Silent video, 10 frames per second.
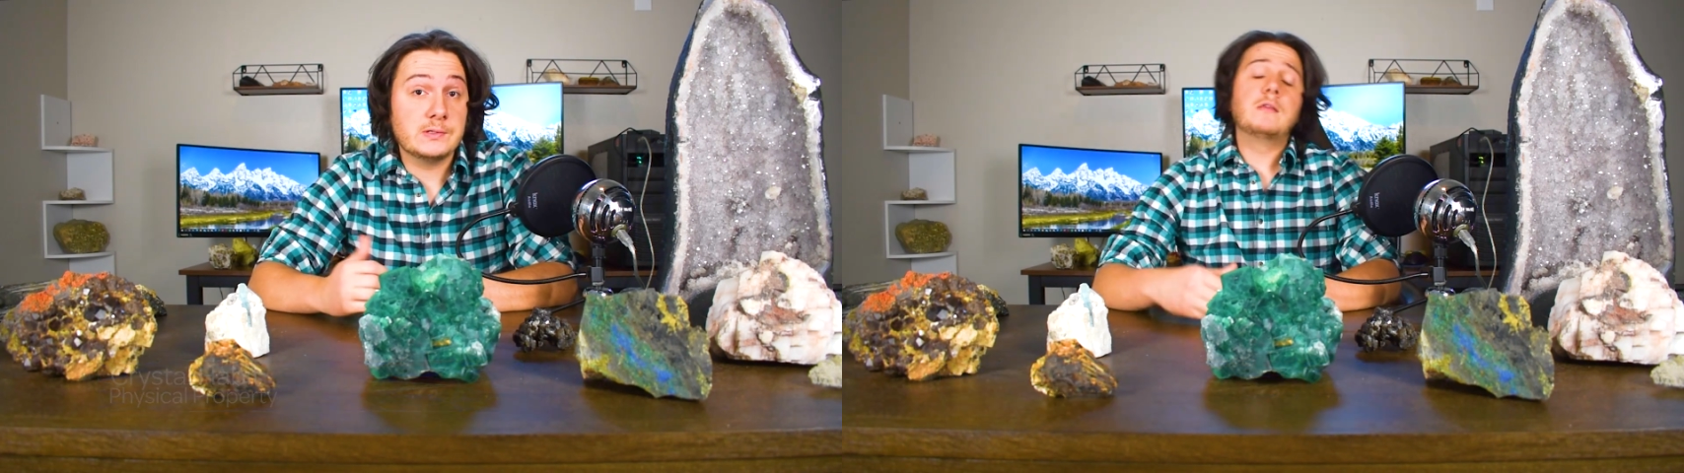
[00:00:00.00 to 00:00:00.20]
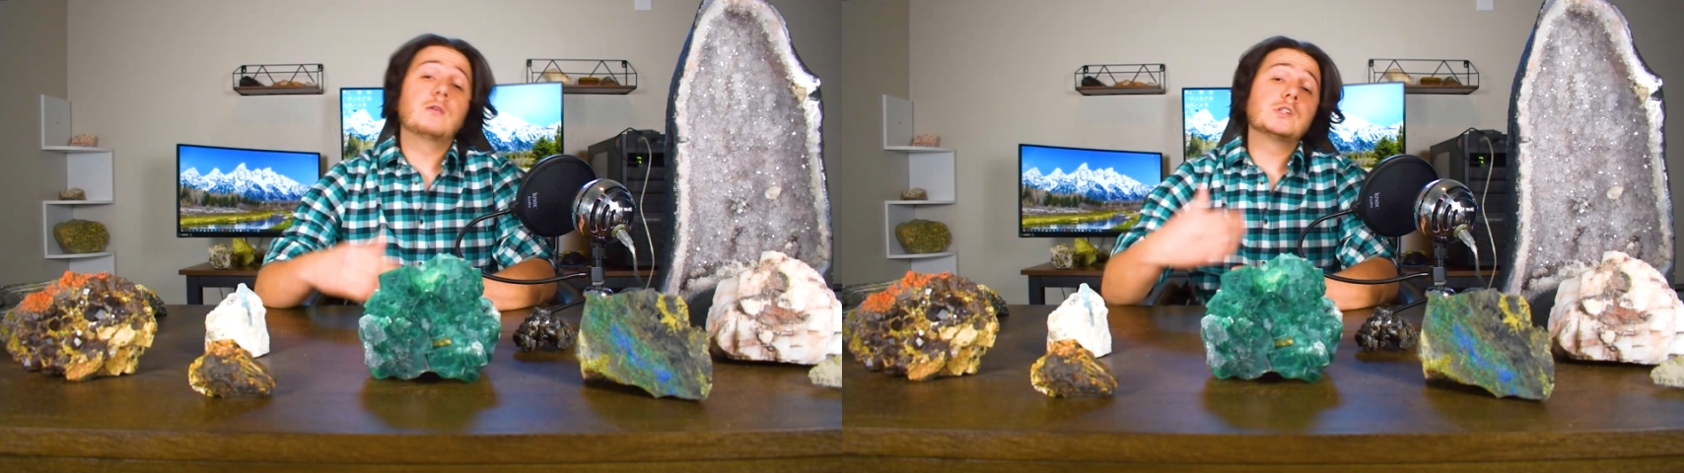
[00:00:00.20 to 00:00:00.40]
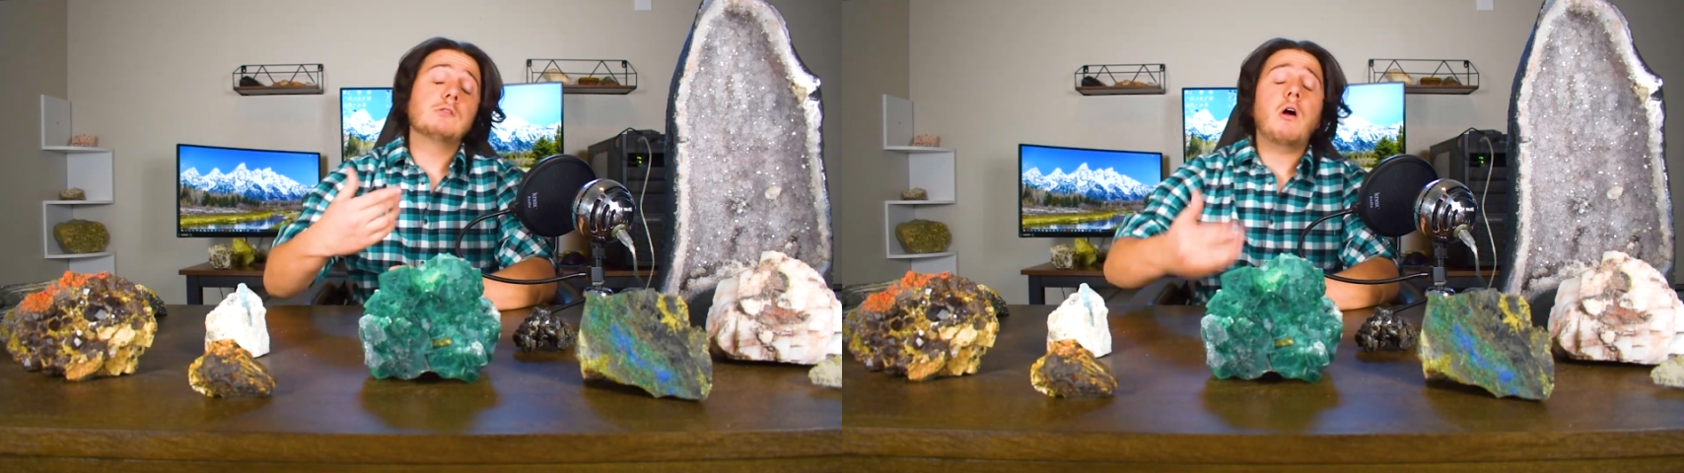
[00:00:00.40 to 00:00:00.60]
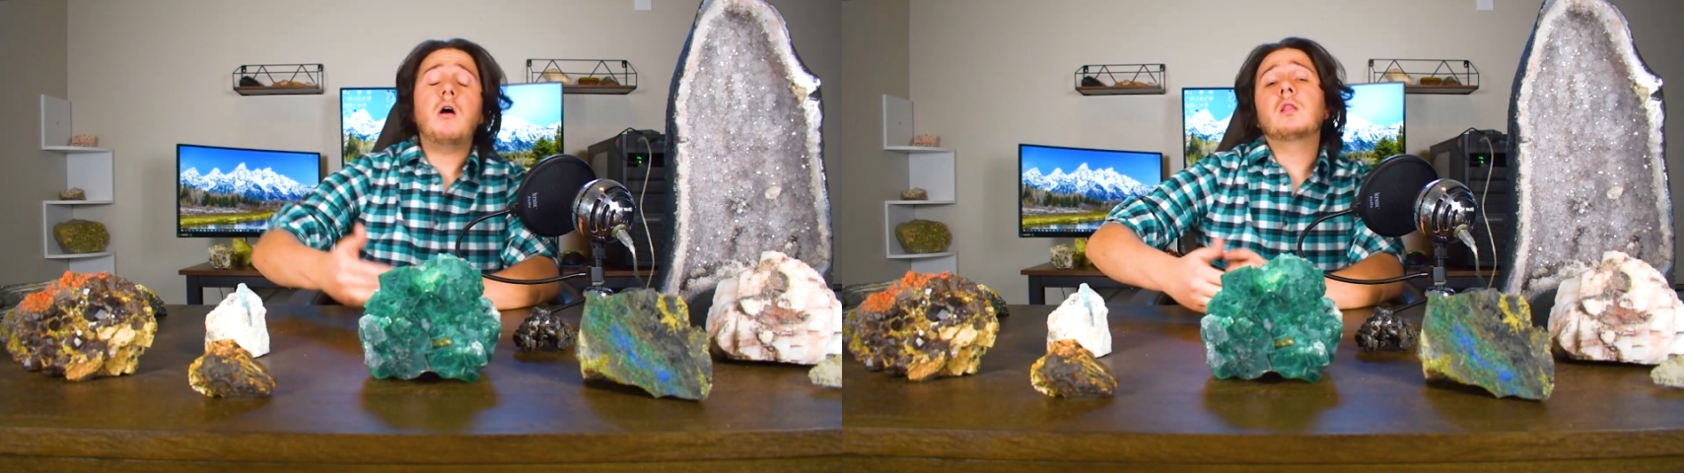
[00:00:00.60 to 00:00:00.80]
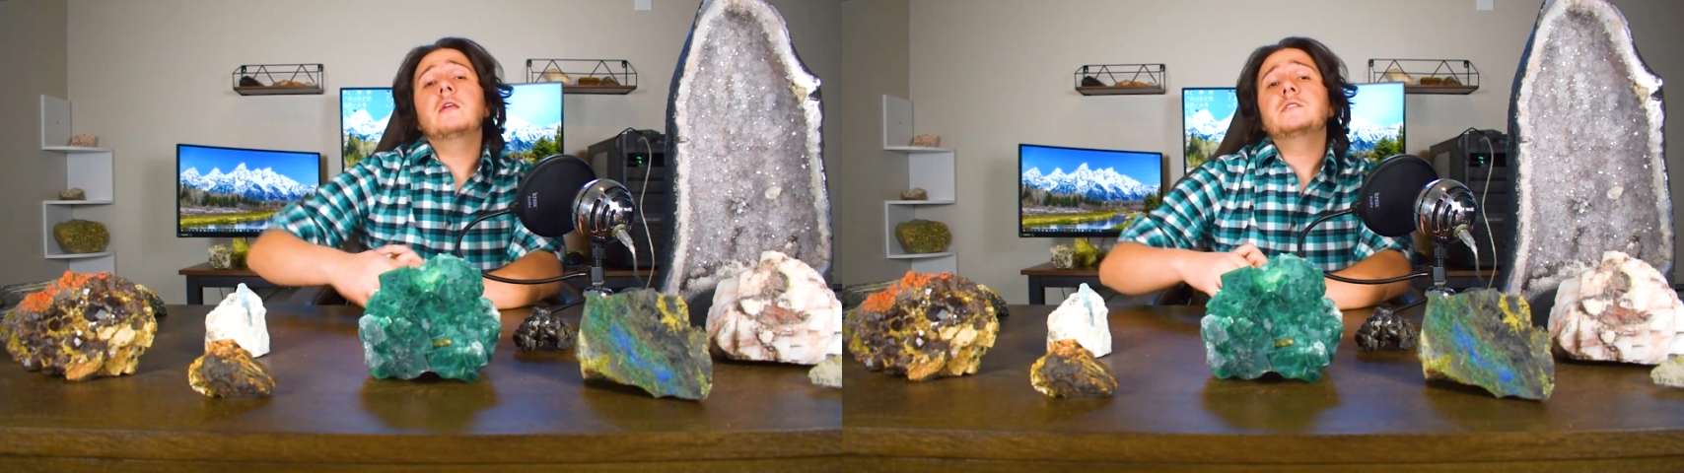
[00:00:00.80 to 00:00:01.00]
There is a
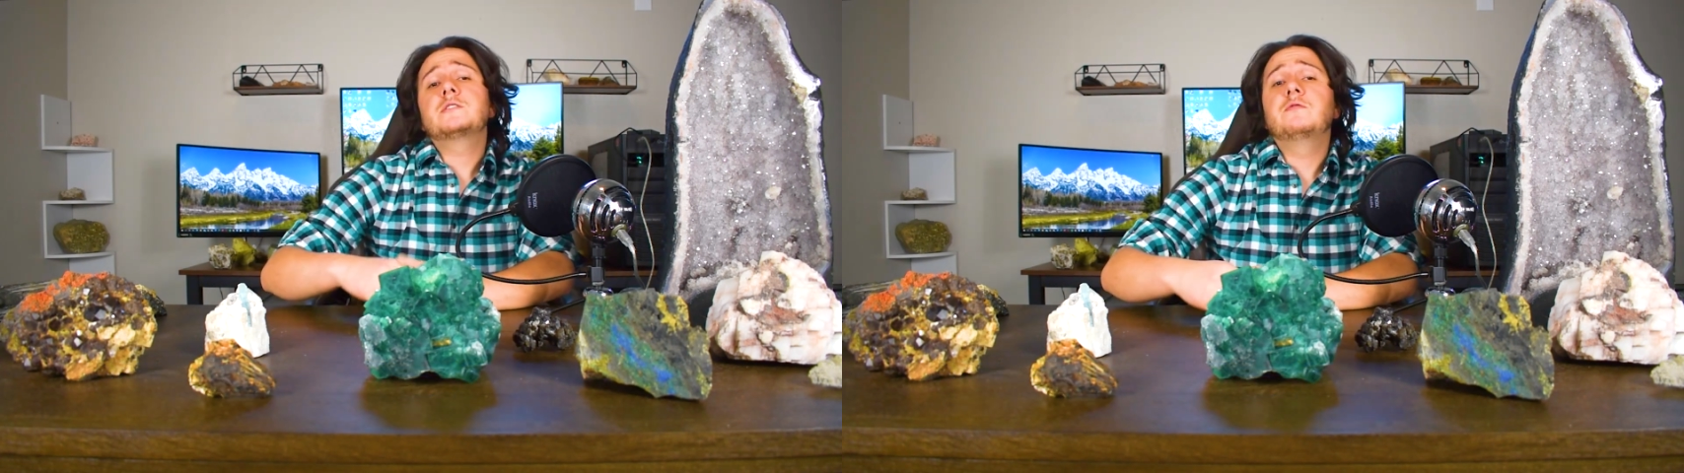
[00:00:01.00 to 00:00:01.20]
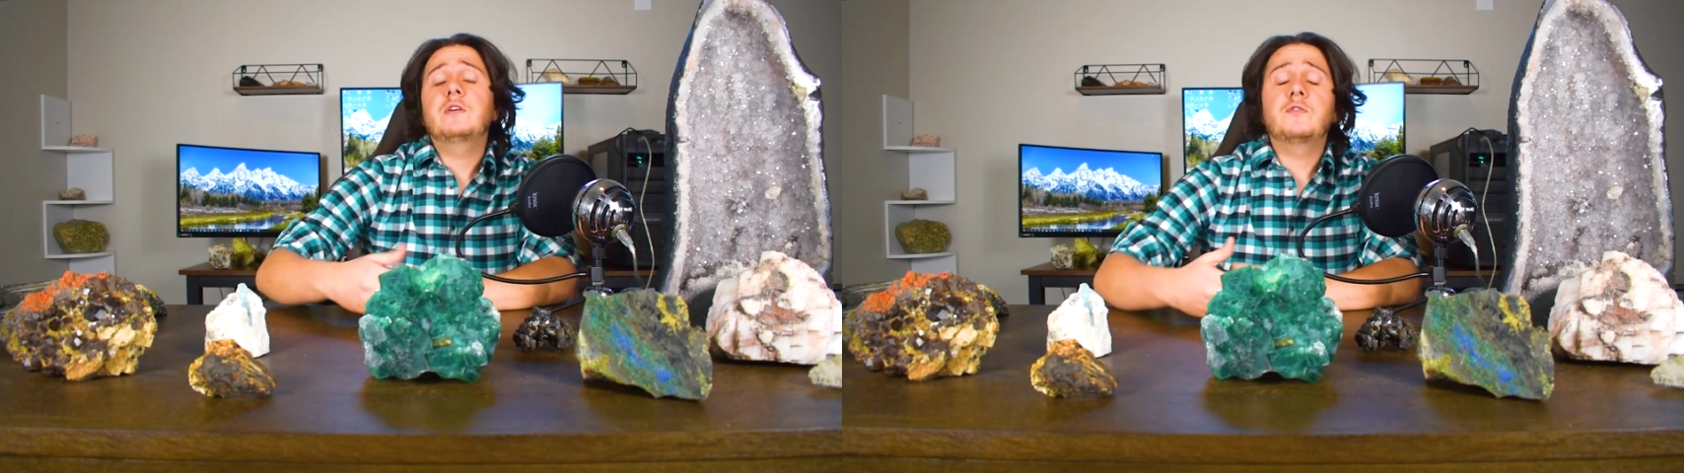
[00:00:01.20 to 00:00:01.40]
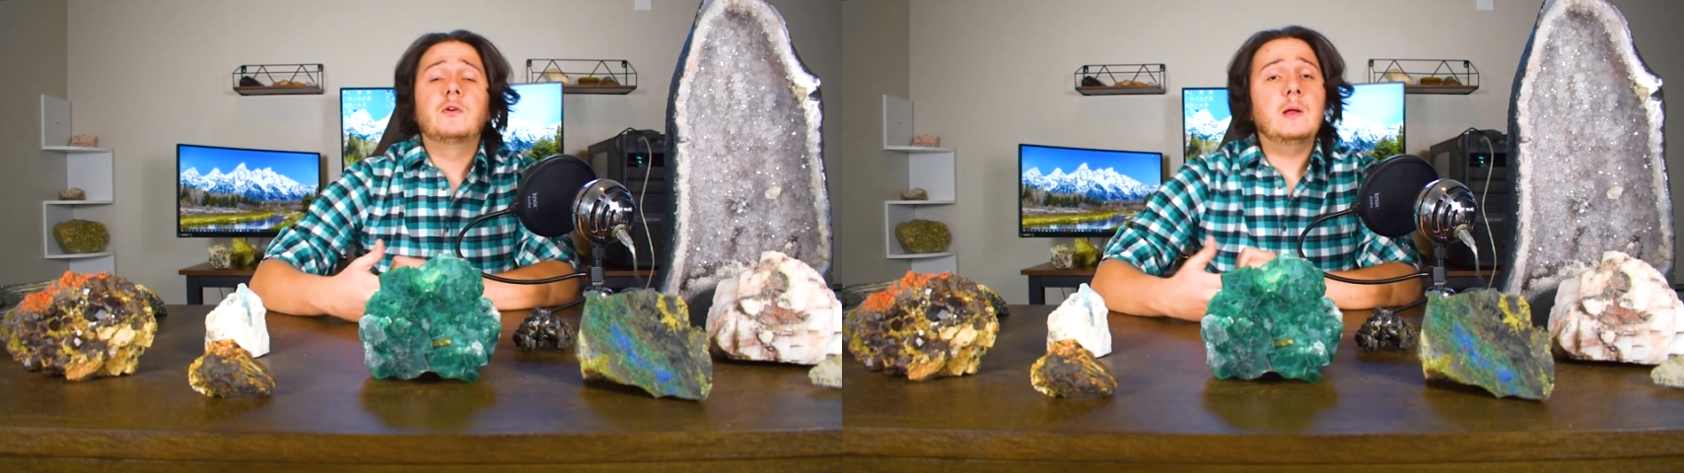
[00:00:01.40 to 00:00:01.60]
long list of different